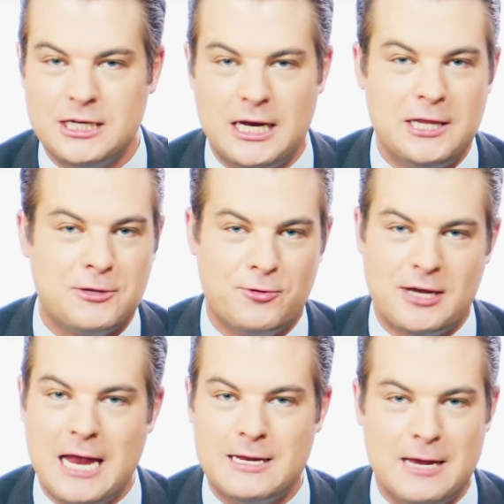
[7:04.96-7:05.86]
to getting through
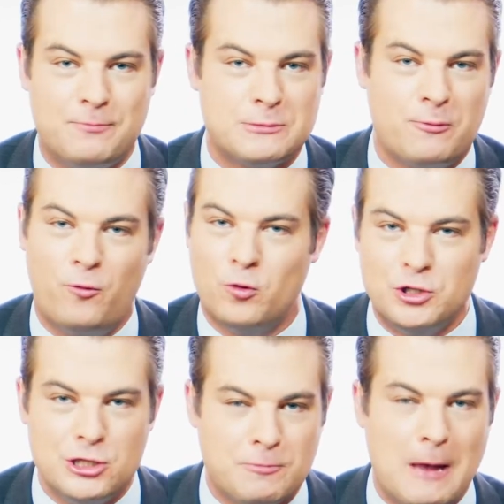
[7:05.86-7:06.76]
gatekeepers before,
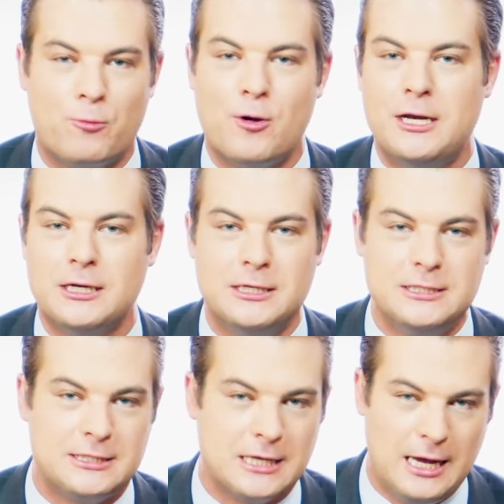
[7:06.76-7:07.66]
newspaper
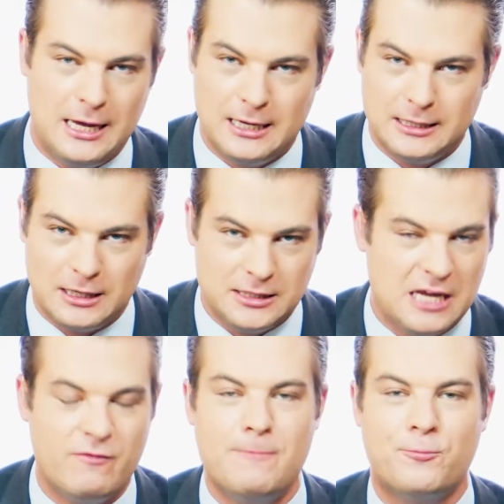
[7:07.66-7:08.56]
editors, you know,
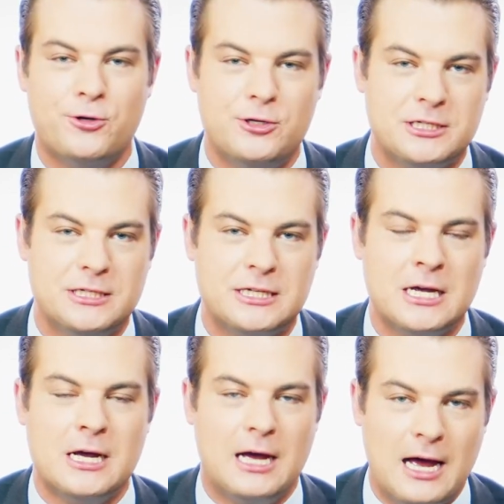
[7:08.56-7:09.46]
TV producers.
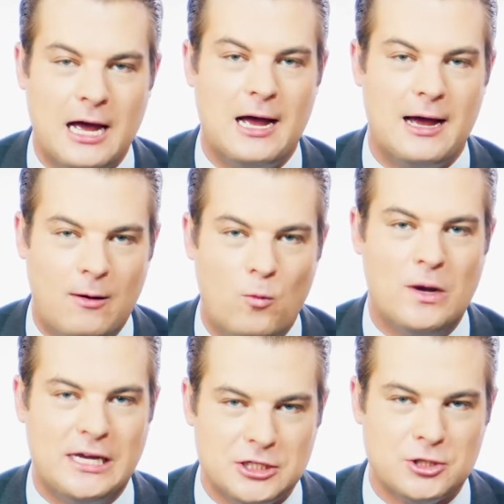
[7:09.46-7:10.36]

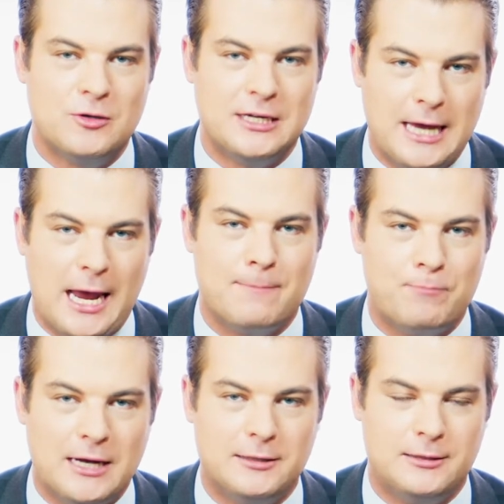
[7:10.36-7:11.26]
We can do it again.
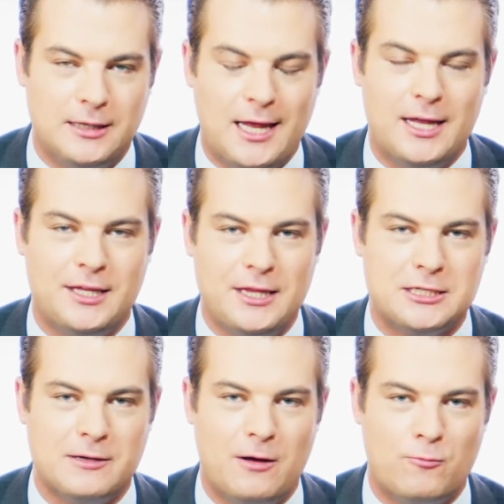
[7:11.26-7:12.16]
But, you know, I think
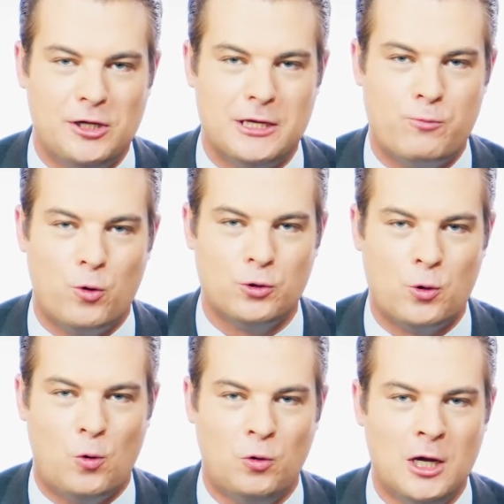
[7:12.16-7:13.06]
that's a really important
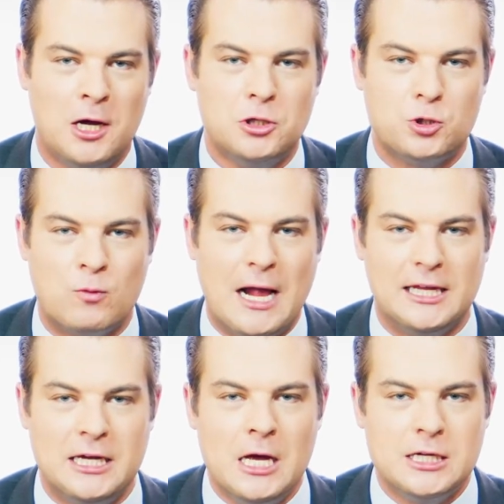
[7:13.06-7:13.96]
call to
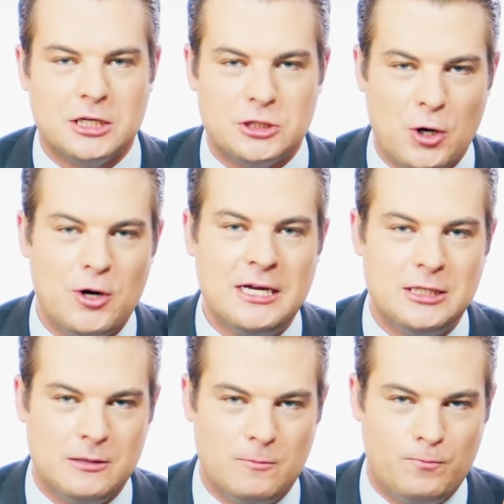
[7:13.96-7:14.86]
rally. So
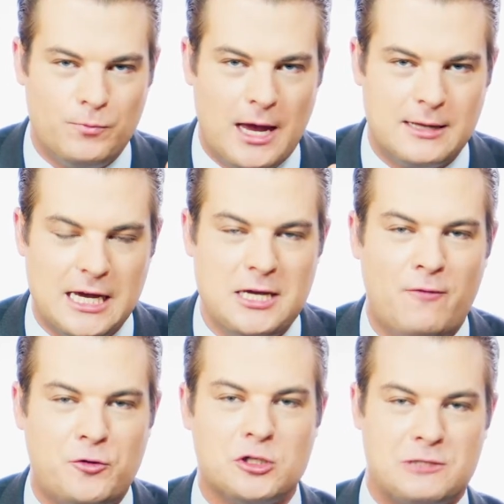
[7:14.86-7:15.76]
taking
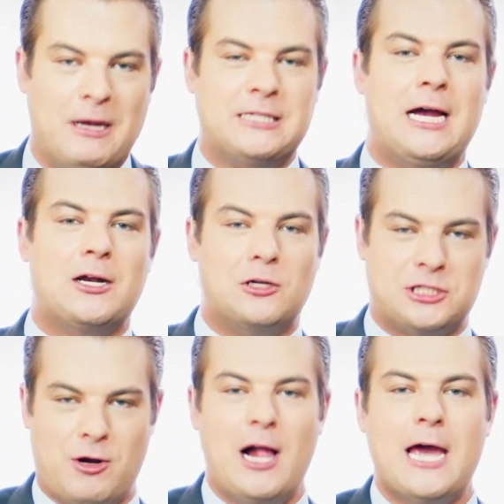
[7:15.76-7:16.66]
off your Spectator
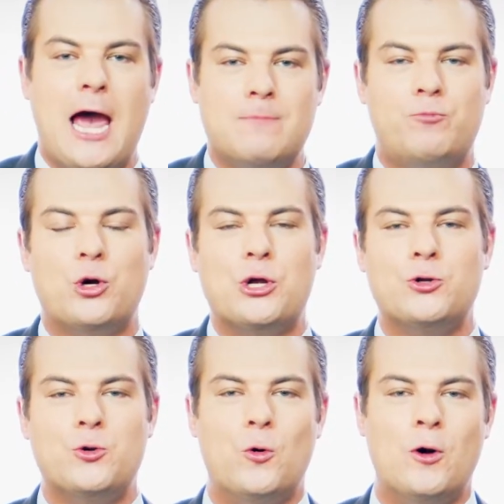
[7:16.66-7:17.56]
Australia hat and putting on
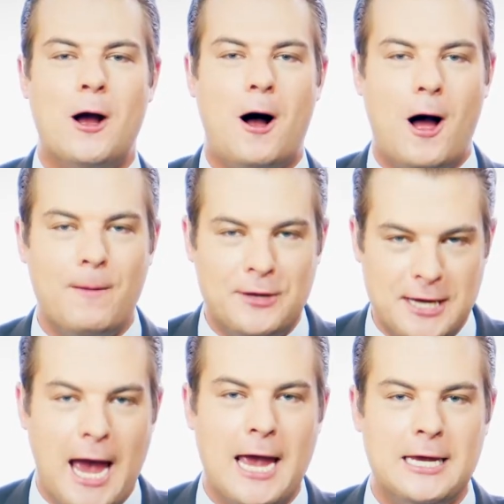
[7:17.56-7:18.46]
your
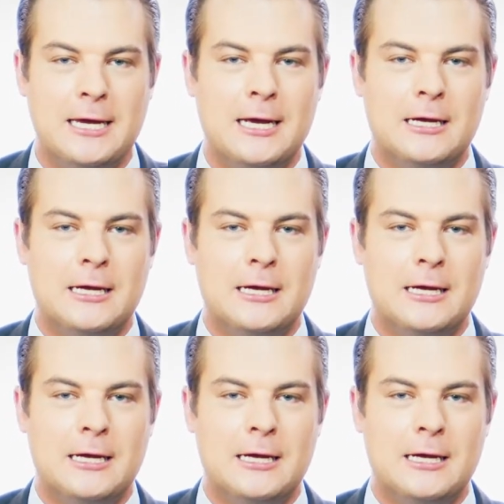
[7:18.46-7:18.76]
IPA